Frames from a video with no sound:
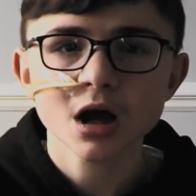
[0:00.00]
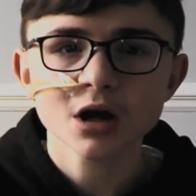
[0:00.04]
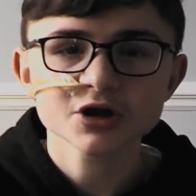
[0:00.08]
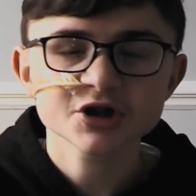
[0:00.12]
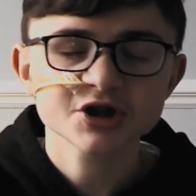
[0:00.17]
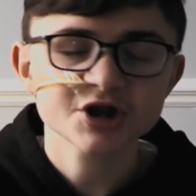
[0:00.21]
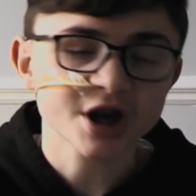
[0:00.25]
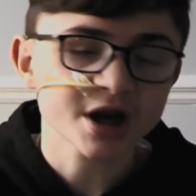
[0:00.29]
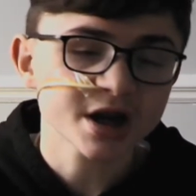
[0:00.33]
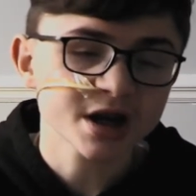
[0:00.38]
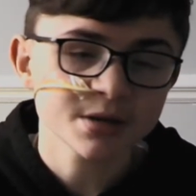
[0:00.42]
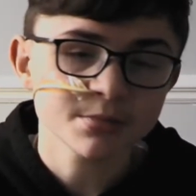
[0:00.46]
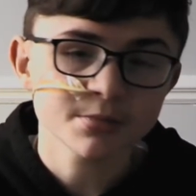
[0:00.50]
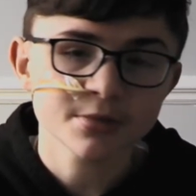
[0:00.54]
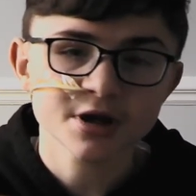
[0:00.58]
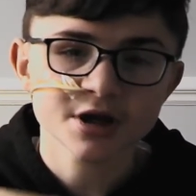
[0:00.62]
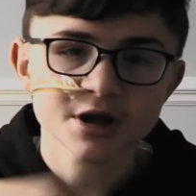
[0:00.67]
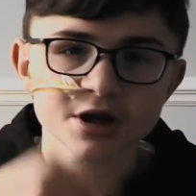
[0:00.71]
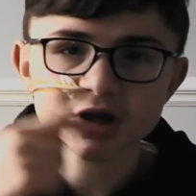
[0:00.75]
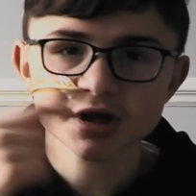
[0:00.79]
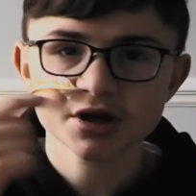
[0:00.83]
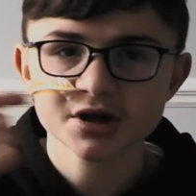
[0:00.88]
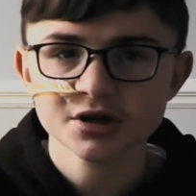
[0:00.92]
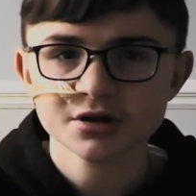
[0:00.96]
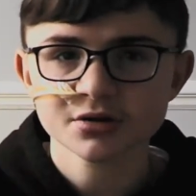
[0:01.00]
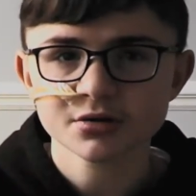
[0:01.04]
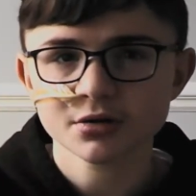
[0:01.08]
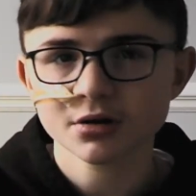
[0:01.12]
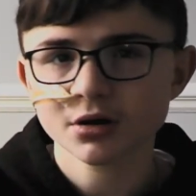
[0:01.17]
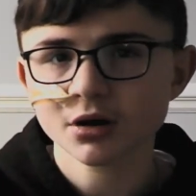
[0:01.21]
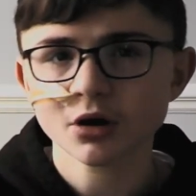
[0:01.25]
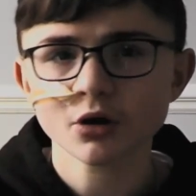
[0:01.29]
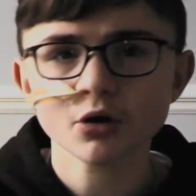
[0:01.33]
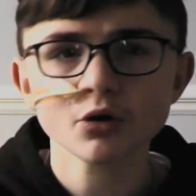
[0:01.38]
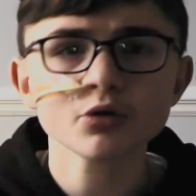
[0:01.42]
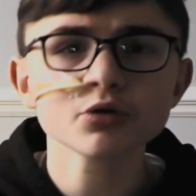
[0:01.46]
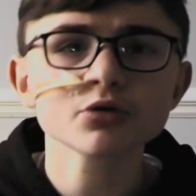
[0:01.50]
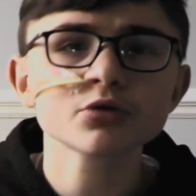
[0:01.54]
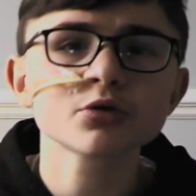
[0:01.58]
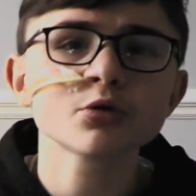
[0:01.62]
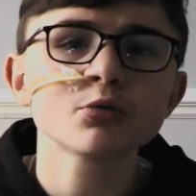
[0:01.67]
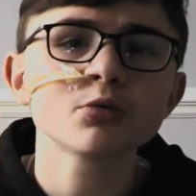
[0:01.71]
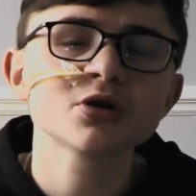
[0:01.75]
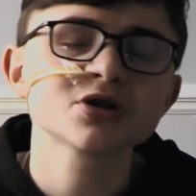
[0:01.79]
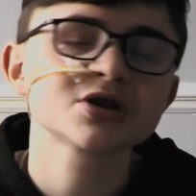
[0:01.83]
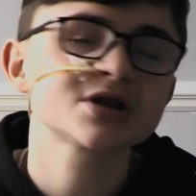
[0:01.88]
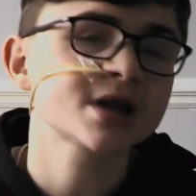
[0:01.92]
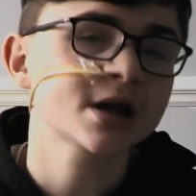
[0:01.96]
Jamie. All the
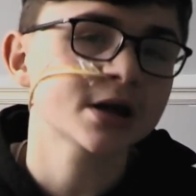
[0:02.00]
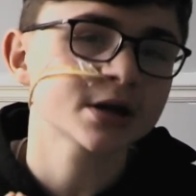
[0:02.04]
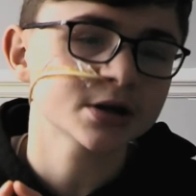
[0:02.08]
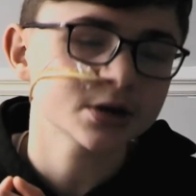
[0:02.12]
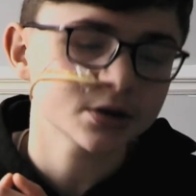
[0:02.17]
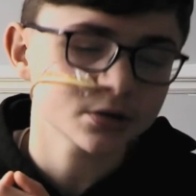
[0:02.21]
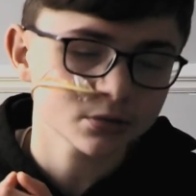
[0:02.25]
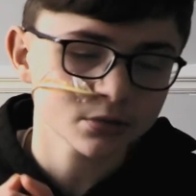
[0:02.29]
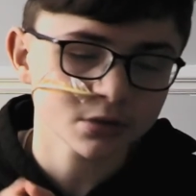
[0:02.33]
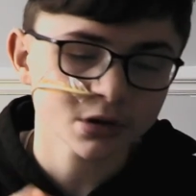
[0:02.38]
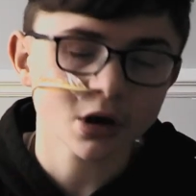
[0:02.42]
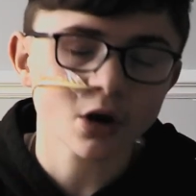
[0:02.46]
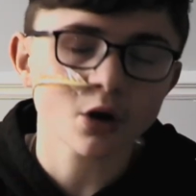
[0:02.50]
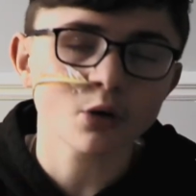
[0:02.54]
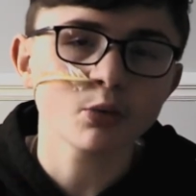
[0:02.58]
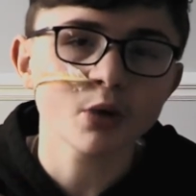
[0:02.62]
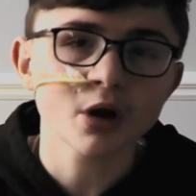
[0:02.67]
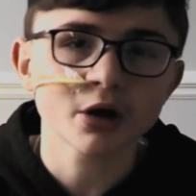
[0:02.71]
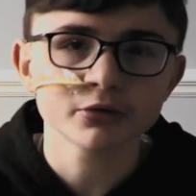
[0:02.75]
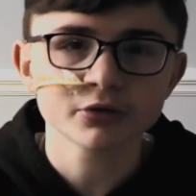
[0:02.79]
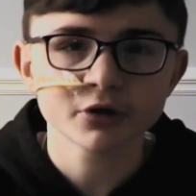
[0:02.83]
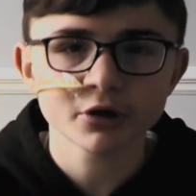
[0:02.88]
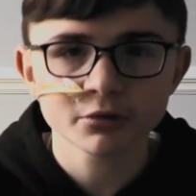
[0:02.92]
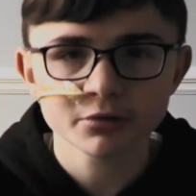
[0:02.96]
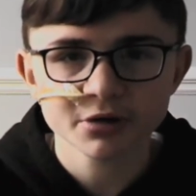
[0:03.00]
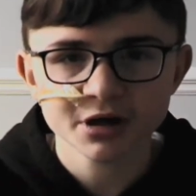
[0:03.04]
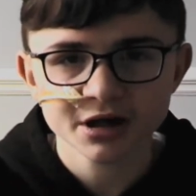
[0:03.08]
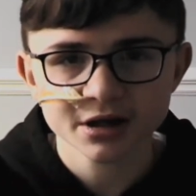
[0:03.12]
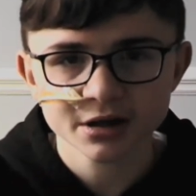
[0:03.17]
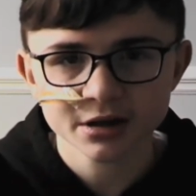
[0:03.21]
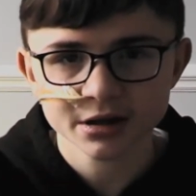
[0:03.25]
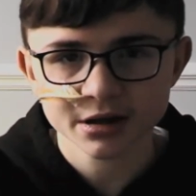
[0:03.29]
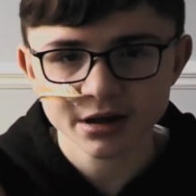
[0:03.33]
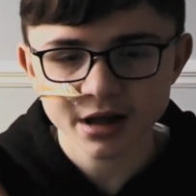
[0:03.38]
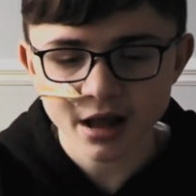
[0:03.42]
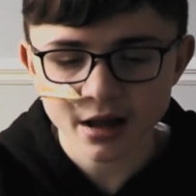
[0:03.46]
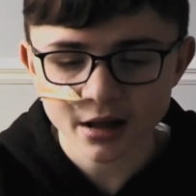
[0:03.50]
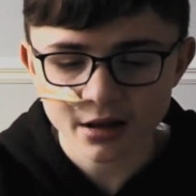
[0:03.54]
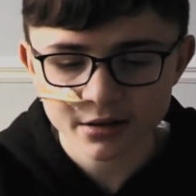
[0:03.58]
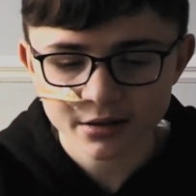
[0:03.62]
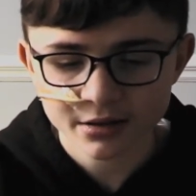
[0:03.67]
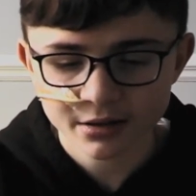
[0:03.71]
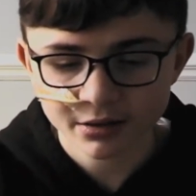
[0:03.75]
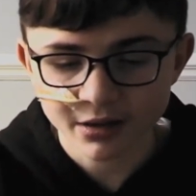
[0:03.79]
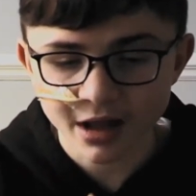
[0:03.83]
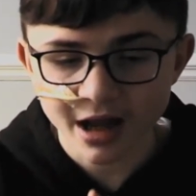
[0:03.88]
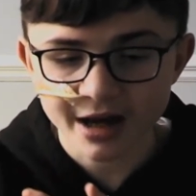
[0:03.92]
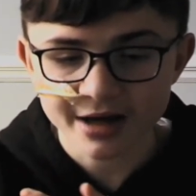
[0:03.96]
ones that are well known in
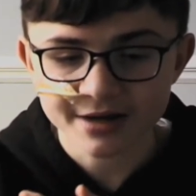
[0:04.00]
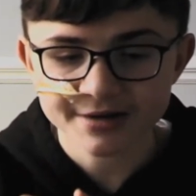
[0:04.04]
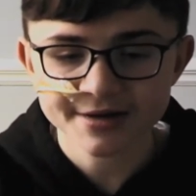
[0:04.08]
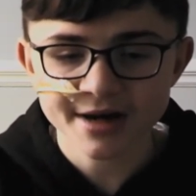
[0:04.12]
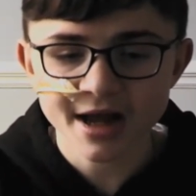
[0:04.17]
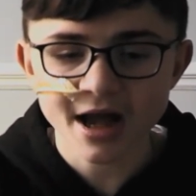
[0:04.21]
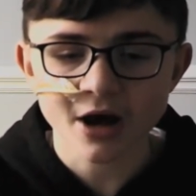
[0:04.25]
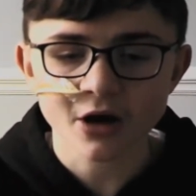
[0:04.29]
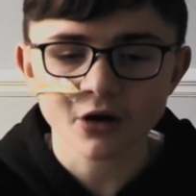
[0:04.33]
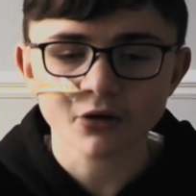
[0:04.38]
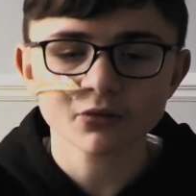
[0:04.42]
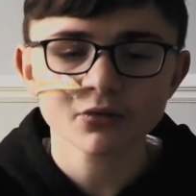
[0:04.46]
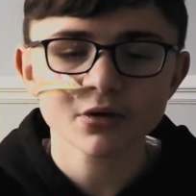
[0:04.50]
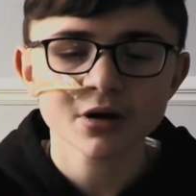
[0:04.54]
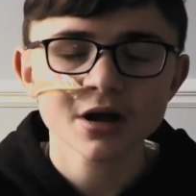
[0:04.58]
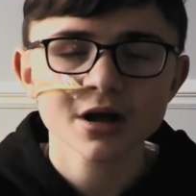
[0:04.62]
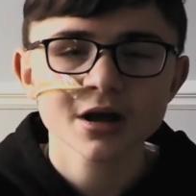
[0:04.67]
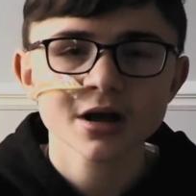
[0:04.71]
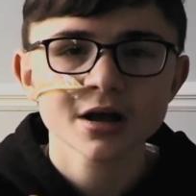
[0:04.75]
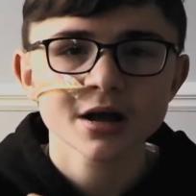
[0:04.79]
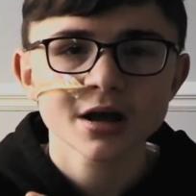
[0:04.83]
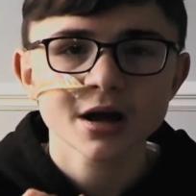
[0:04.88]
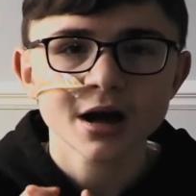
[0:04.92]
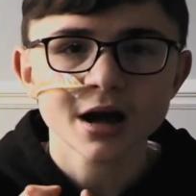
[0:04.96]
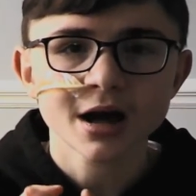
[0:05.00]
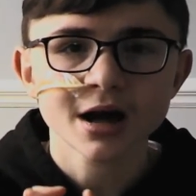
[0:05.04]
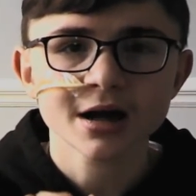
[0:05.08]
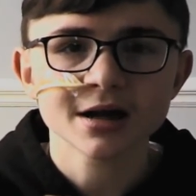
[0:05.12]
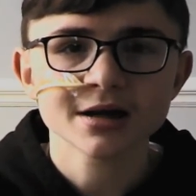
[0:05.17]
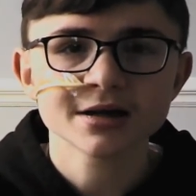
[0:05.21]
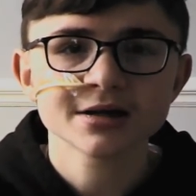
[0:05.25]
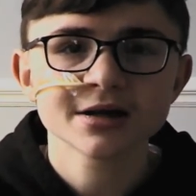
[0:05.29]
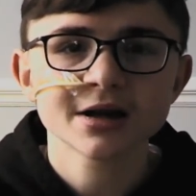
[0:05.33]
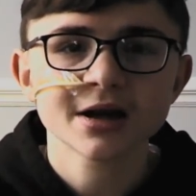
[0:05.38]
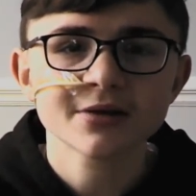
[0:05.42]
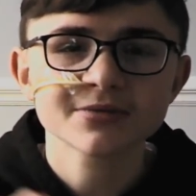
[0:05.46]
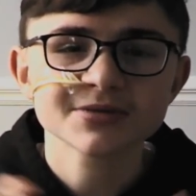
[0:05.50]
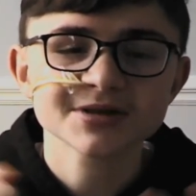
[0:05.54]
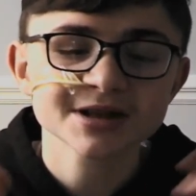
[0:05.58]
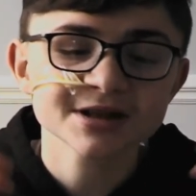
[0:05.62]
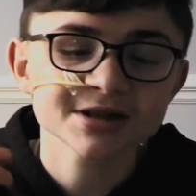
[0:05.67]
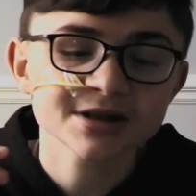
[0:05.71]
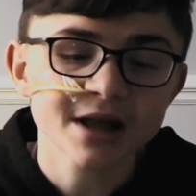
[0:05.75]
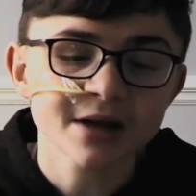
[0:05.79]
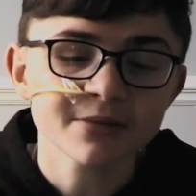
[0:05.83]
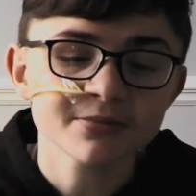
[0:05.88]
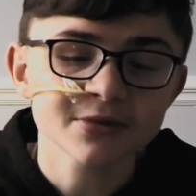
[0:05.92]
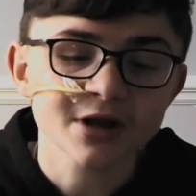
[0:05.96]
like now, and I've seen
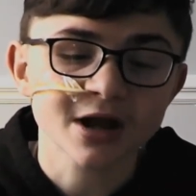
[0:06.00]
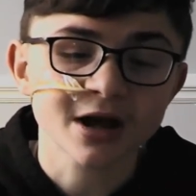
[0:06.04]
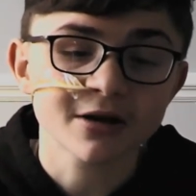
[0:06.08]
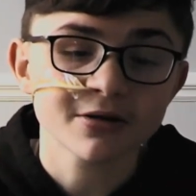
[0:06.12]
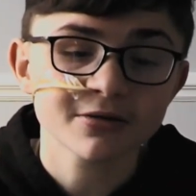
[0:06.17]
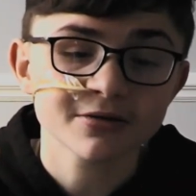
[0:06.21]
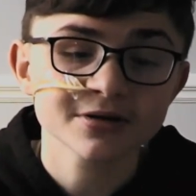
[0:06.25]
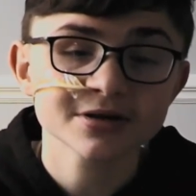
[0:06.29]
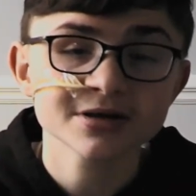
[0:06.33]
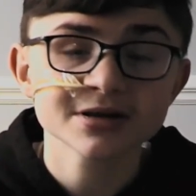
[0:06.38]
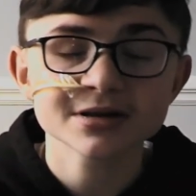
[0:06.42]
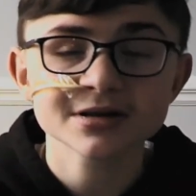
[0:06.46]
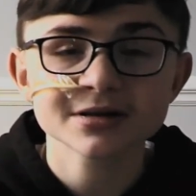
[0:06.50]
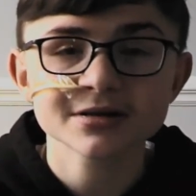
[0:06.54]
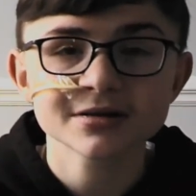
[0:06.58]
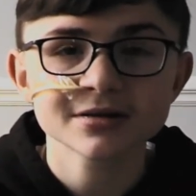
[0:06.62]
them now, and